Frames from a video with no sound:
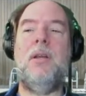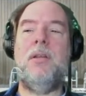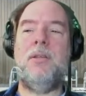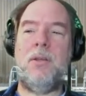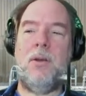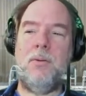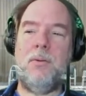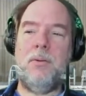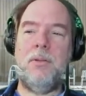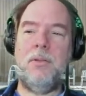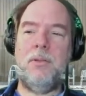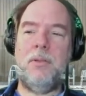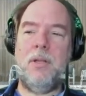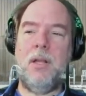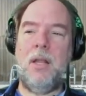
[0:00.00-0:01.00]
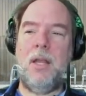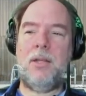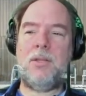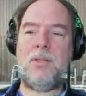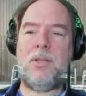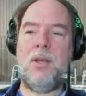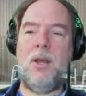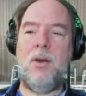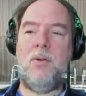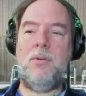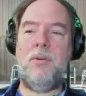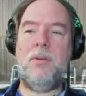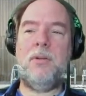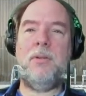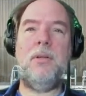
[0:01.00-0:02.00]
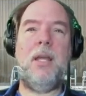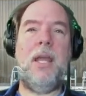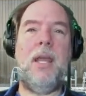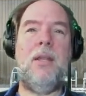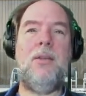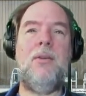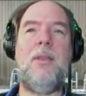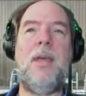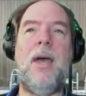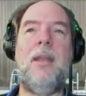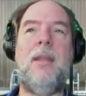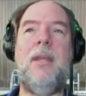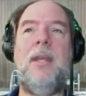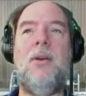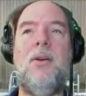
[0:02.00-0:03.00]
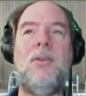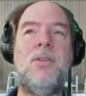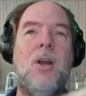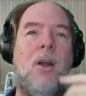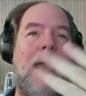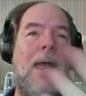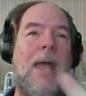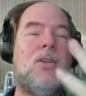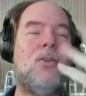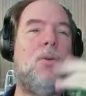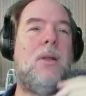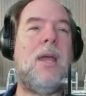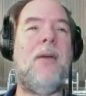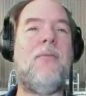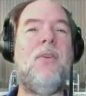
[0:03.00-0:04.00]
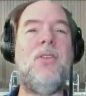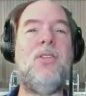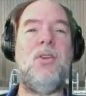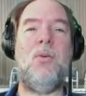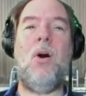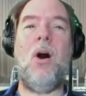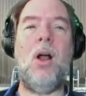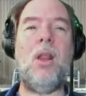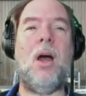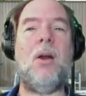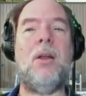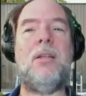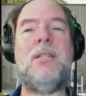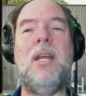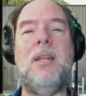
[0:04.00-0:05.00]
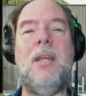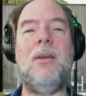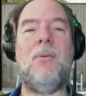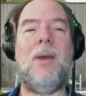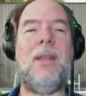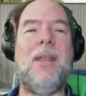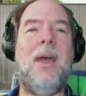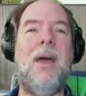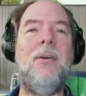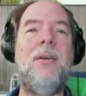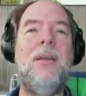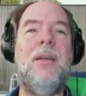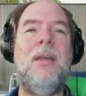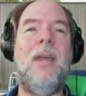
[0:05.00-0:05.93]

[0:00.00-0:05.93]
So let's go and do that. Here's our actual conference you all are attending right now.